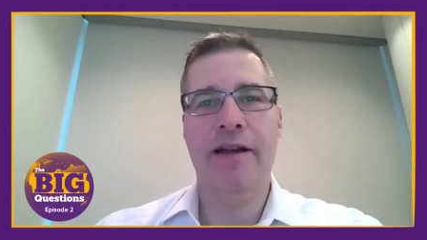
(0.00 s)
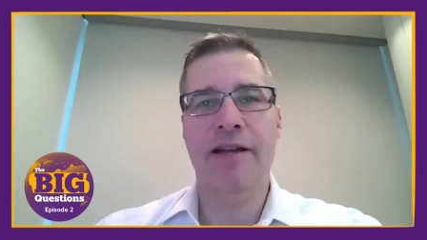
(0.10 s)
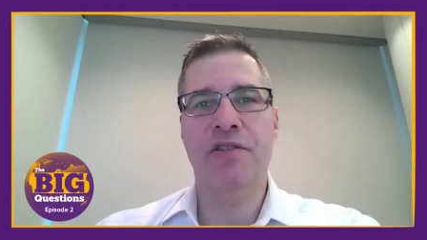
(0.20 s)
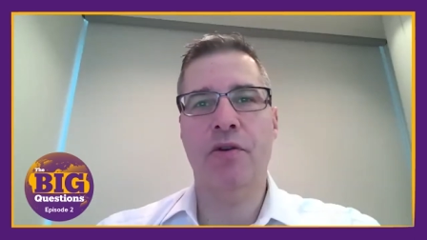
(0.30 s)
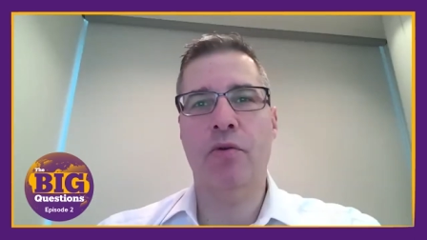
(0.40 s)
All
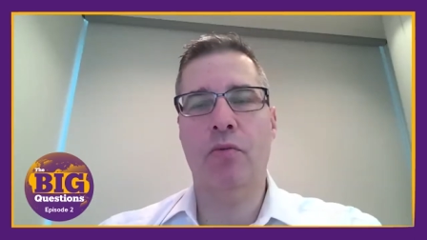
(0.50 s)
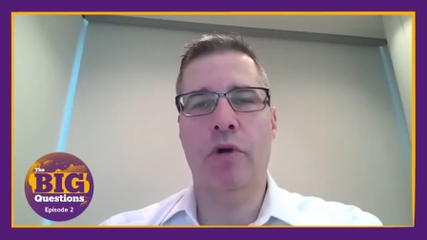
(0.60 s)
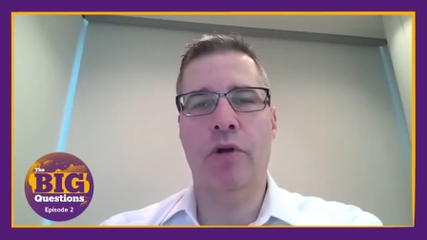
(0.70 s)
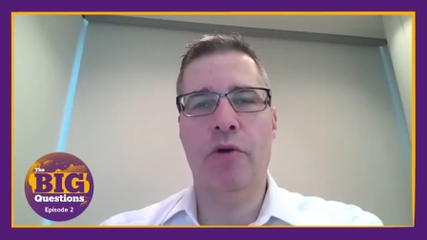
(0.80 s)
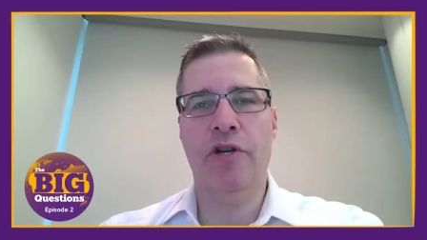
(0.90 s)
right. So
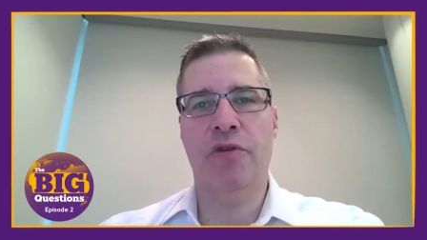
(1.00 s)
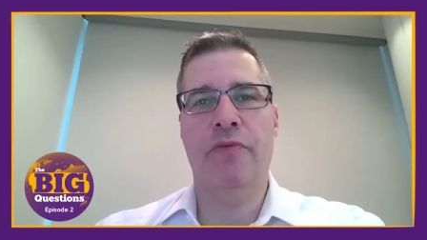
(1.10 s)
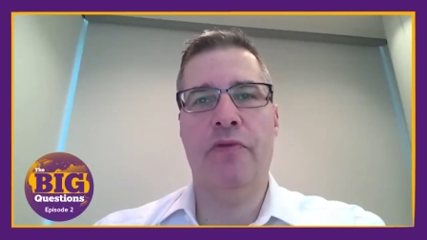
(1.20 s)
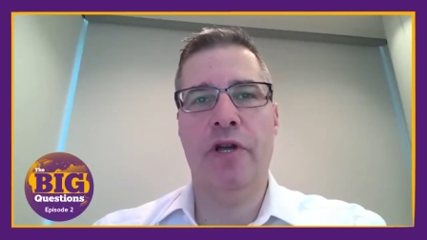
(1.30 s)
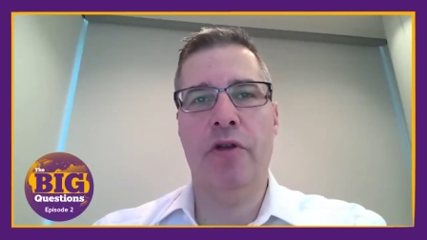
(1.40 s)
one question
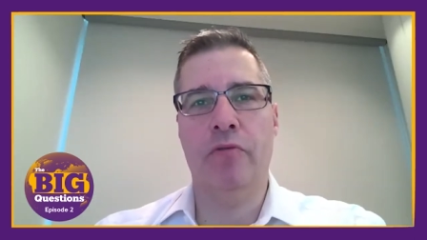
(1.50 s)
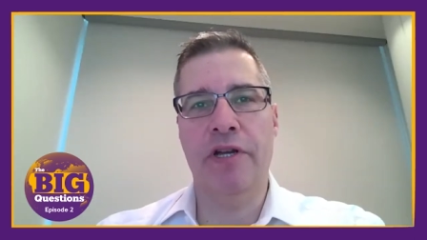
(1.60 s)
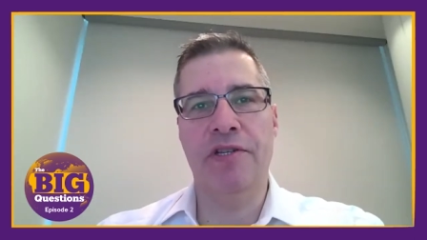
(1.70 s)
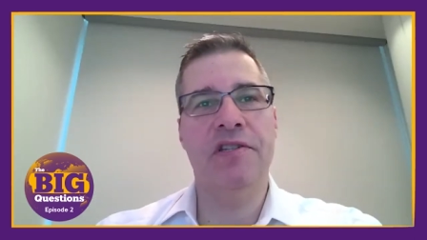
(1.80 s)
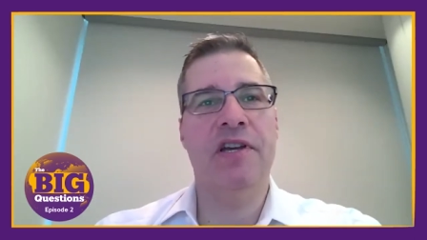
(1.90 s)
before I go
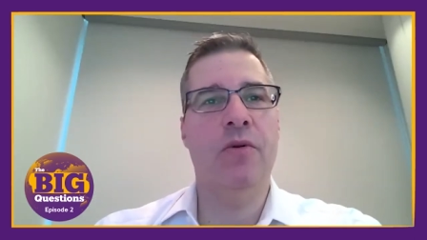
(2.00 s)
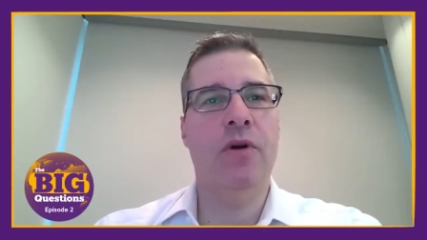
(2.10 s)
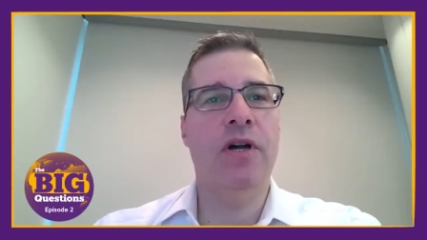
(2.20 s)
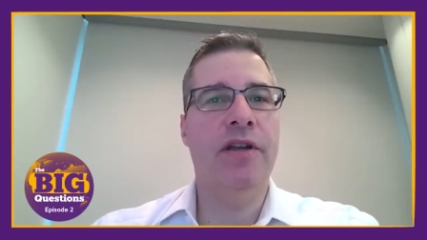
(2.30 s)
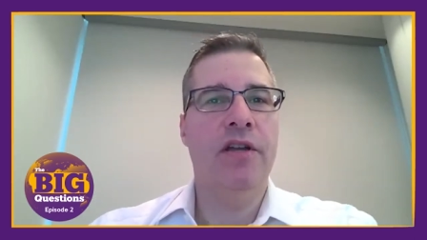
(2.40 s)
right to
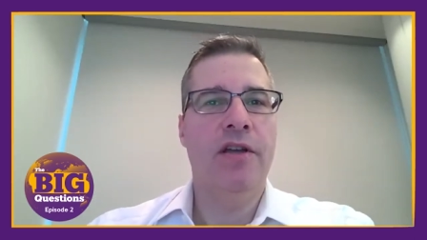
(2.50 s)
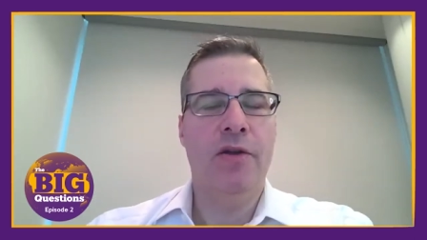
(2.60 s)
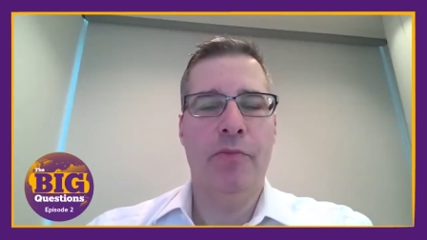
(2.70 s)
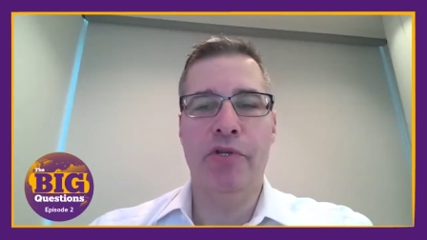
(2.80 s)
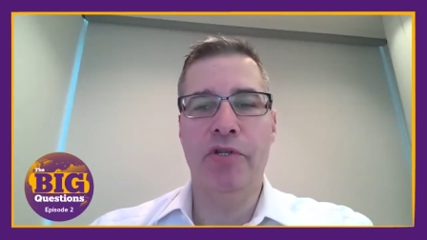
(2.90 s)
Taiwan.
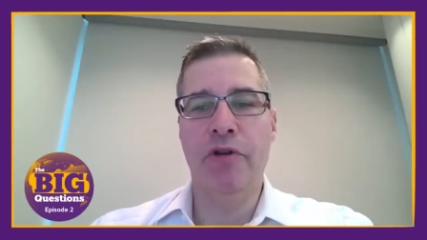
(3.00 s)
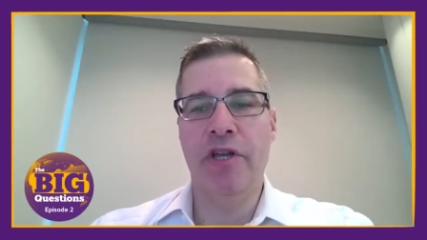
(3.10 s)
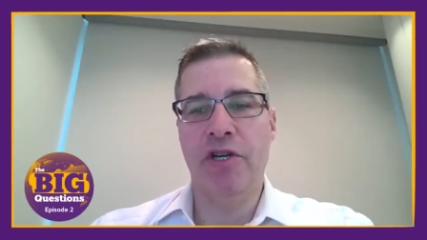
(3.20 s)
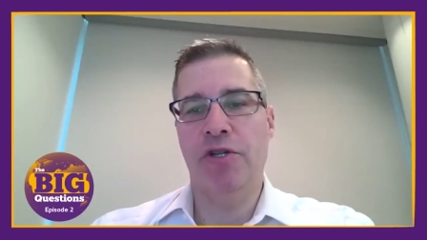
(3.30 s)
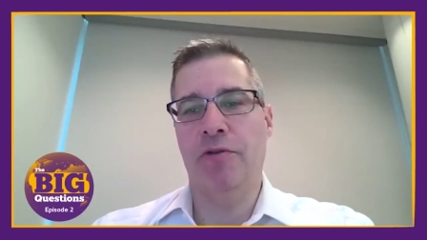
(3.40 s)
Balloon
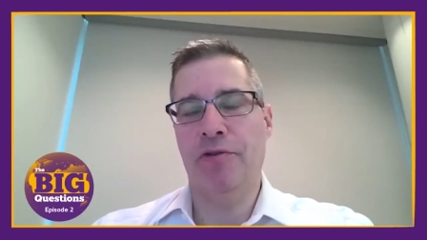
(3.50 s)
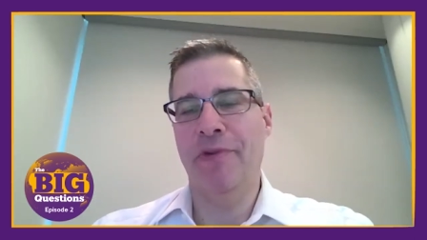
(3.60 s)
issue.